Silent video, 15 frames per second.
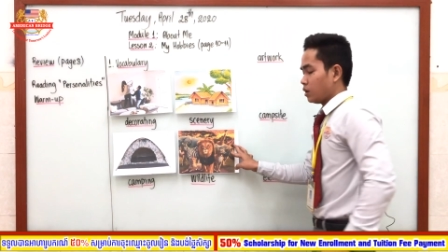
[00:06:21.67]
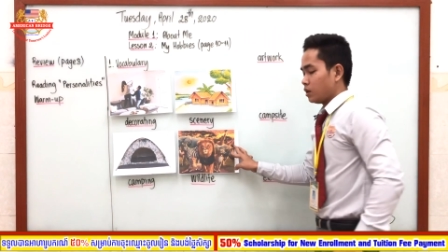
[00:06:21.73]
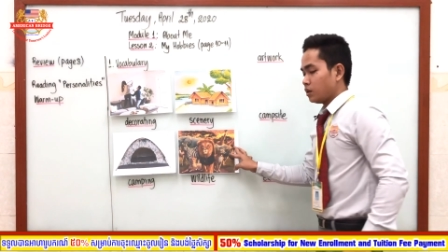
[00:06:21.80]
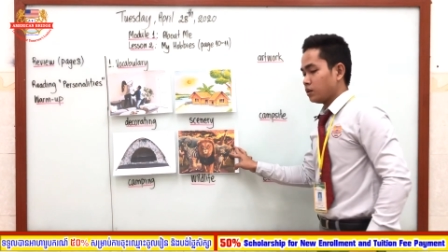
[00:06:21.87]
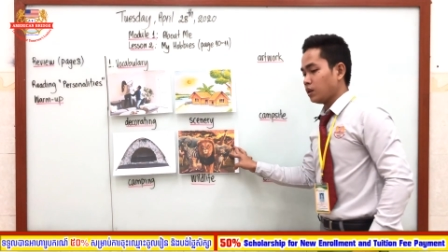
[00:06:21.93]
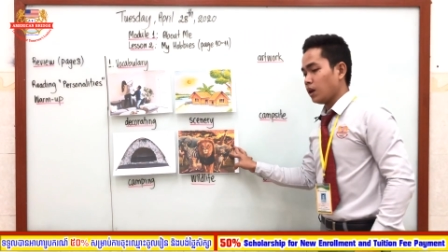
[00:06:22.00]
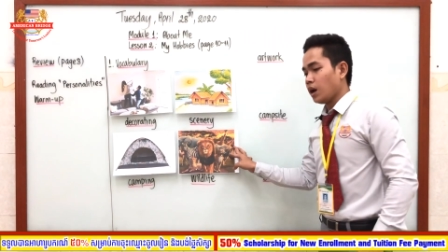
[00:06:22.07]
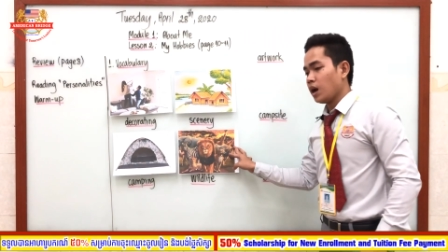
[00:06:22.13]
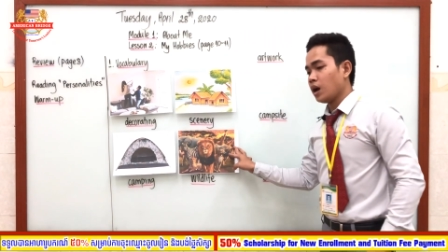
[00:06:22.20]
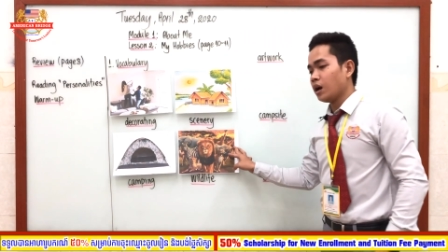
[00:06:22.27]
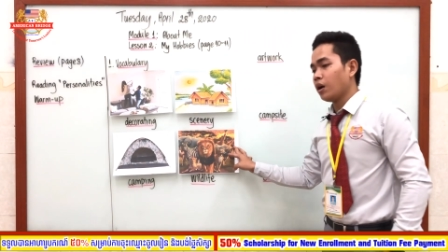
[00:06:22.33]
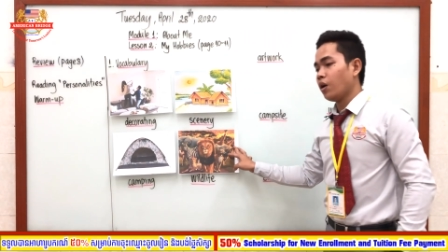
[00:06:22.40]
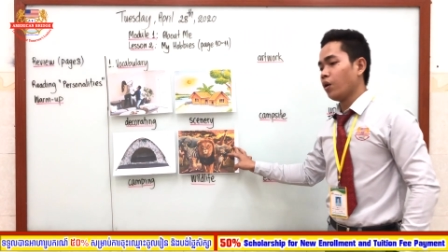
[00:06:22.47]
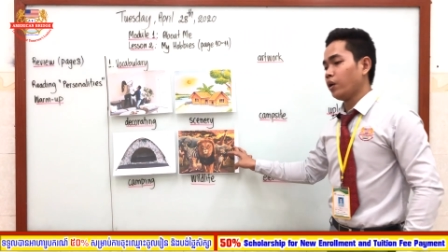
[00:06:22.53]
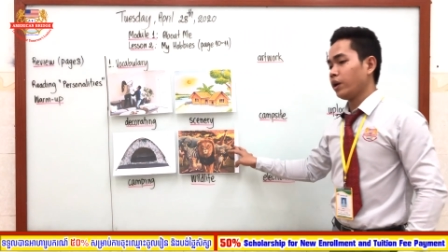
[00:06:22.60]
there
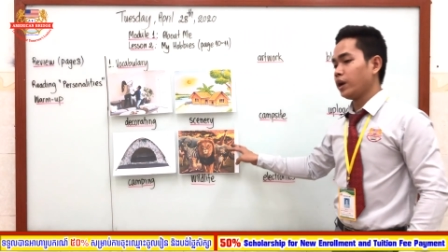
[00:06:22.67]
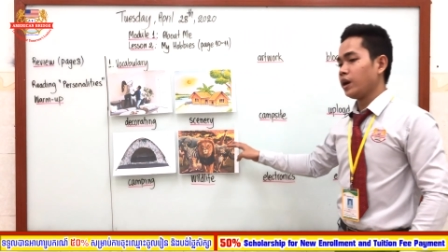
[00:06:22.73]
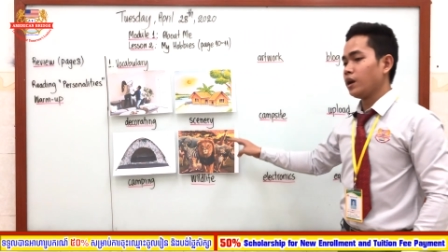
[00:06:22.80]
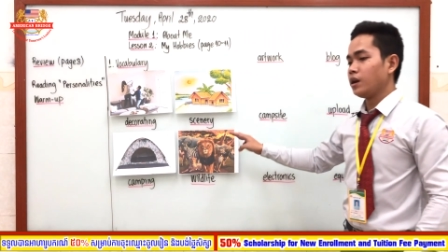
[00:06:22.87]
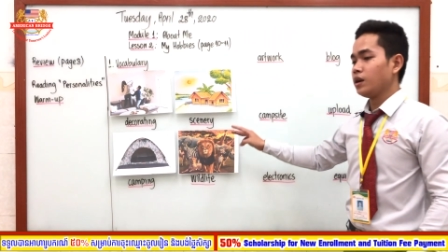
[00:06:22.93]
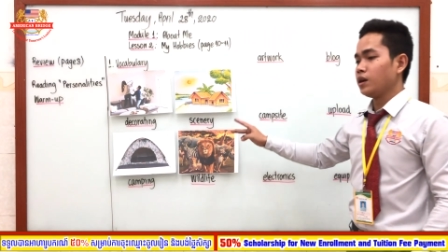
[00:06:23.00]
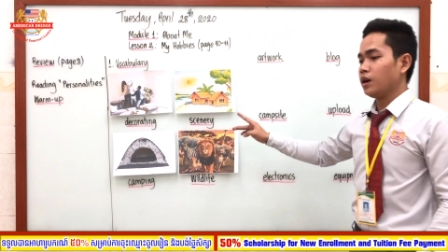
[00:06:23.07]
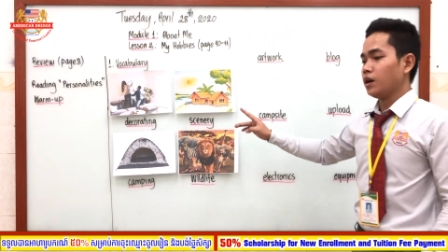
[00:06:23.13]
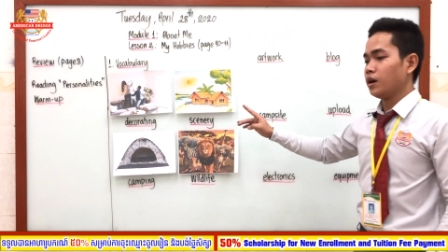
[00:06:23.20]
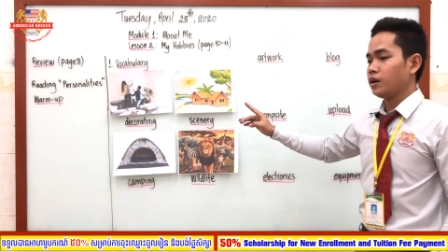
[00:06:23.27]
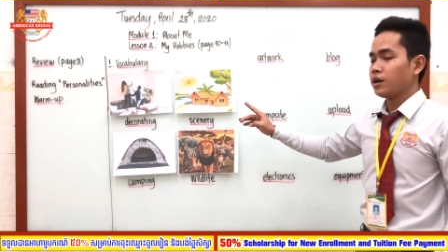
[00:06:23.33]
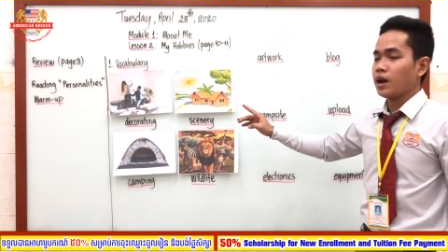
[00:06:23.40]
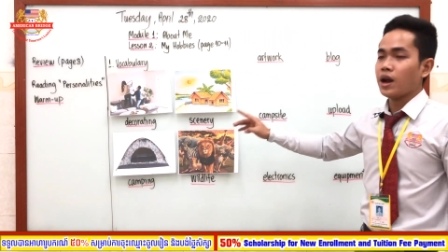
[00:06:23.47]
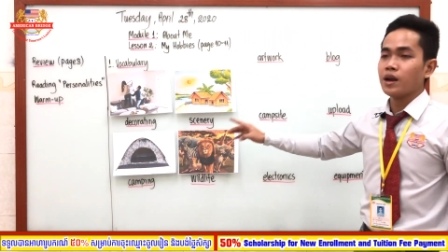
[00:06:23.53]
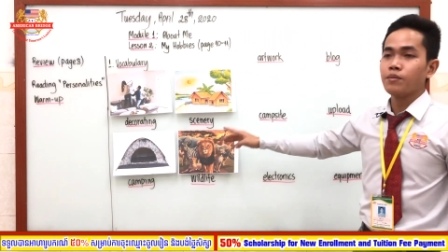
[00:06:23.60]
are only
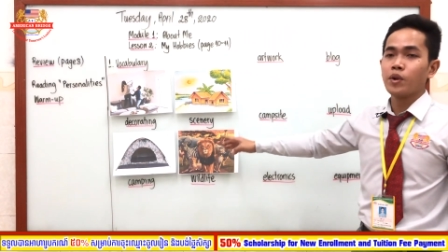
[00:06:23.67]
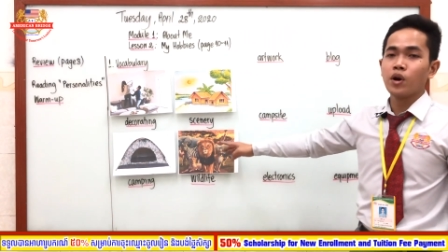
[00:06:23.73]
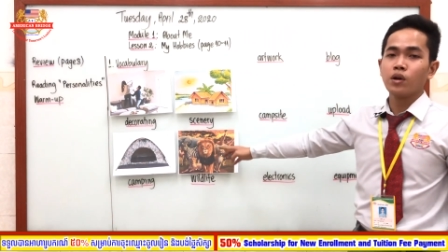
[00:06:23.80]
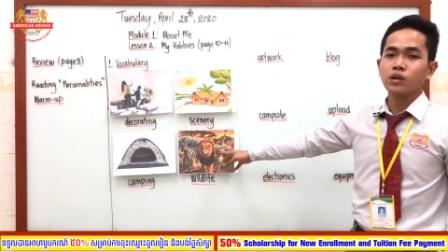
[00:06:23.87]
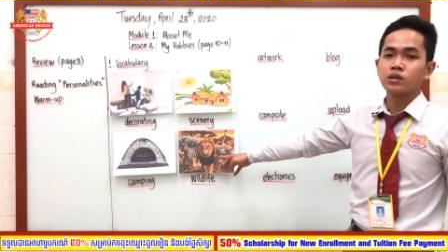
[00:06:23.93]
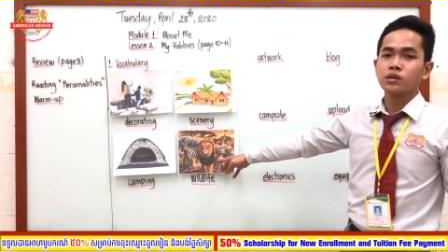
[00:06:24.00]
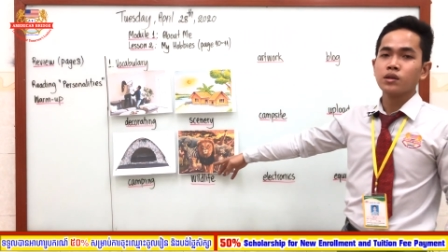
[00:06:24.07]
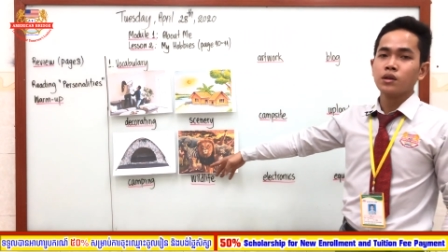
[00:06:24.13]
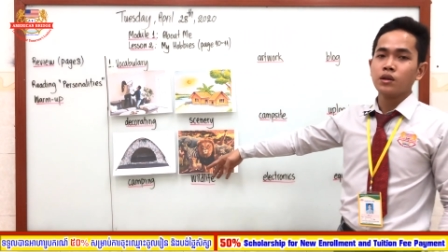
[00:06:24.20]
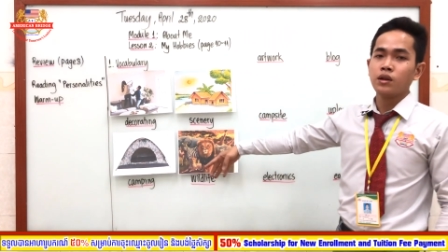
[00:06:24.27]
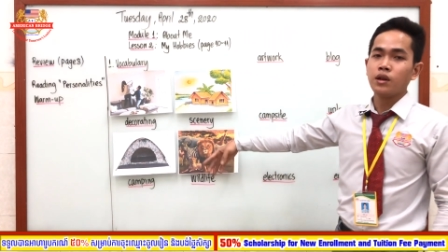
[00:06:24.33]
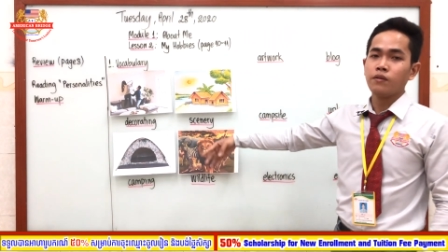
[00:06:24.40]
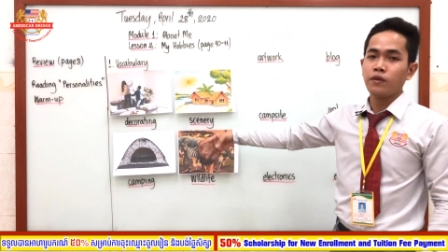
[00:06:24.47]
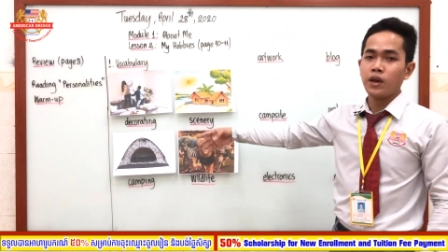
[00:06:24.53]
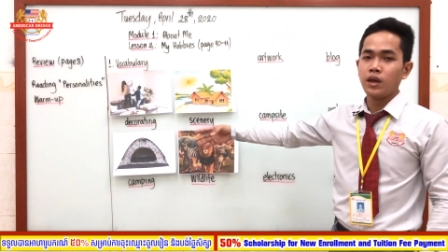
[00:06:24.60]
the animals
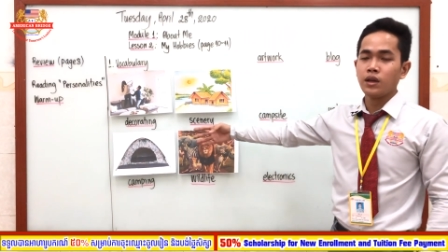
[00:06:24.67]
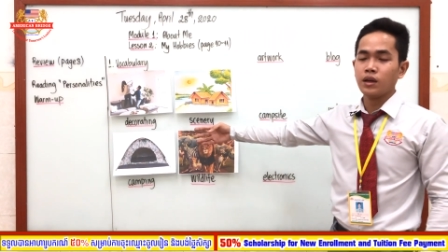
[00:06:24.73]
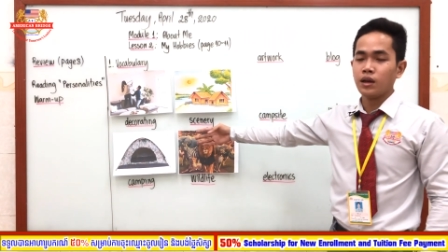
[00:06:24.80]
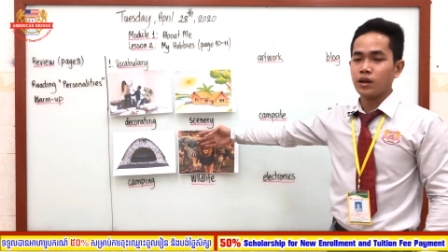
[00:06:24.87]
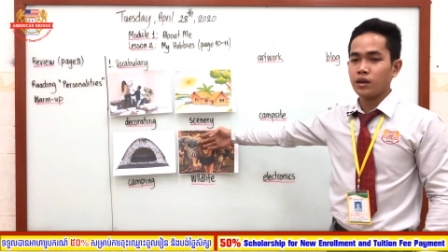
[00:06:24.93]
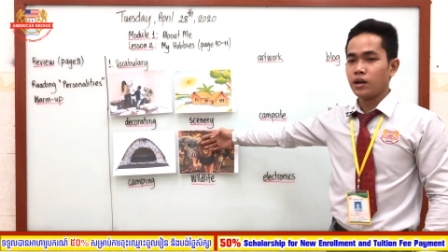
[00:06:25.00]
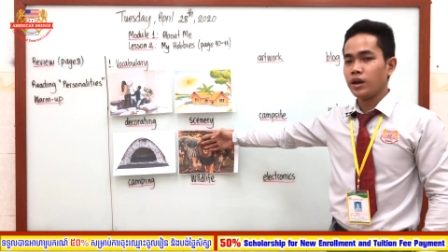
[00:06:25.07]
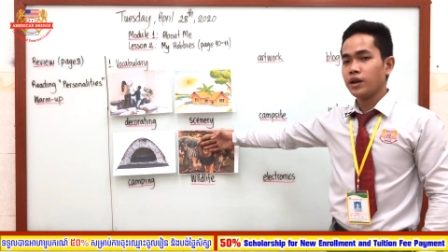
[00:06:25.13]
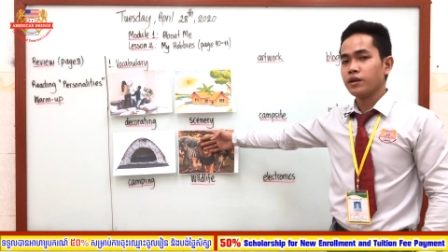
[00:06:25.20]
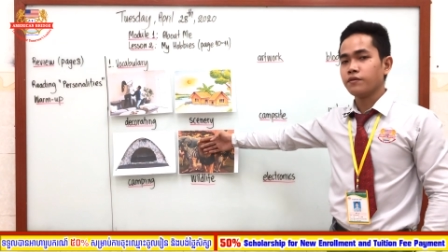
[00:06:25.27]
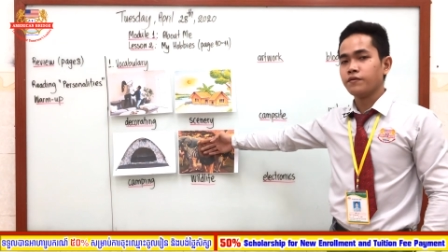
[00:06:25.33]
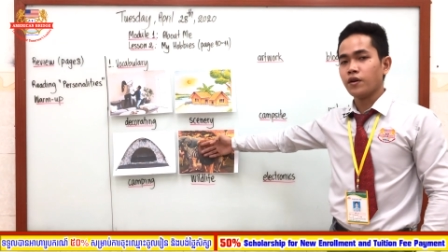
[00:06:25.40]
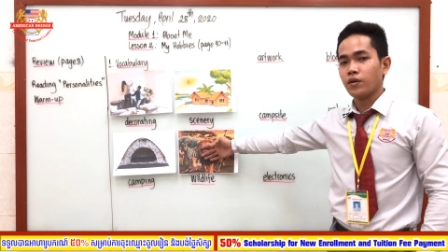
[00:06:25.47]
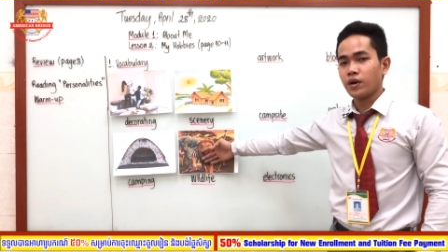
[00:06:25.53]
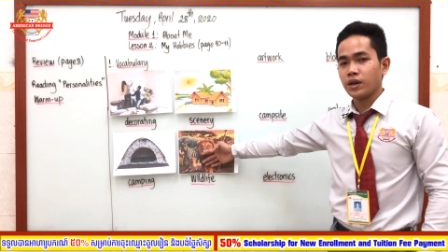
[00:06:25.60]
living in the
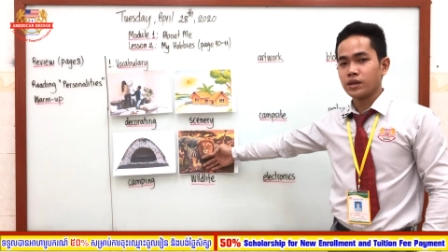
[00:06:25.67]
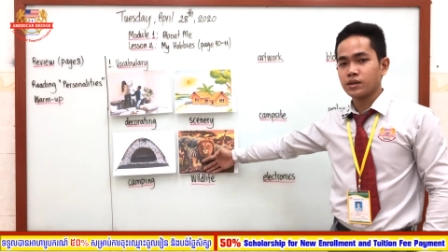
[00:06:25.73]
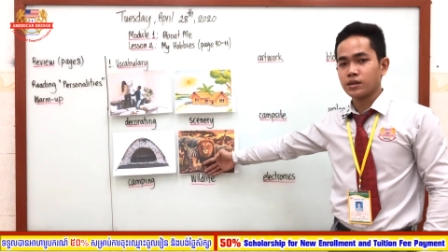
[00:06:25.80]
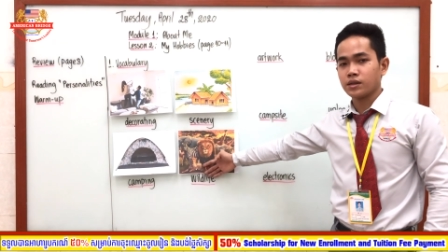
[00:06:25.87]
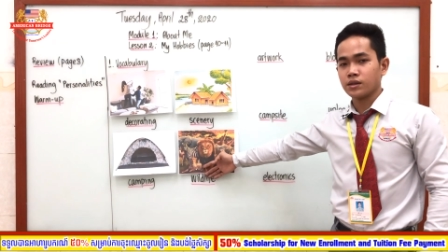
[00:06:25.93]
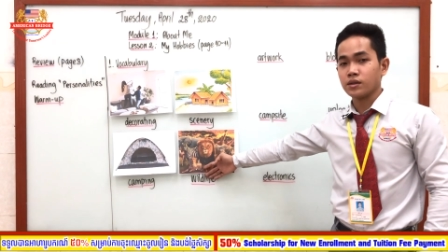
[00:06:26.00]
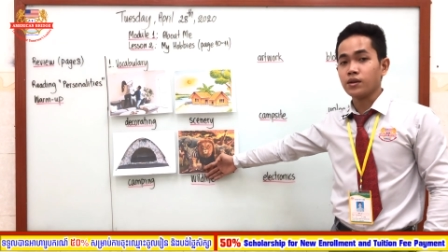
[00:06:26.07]
forest.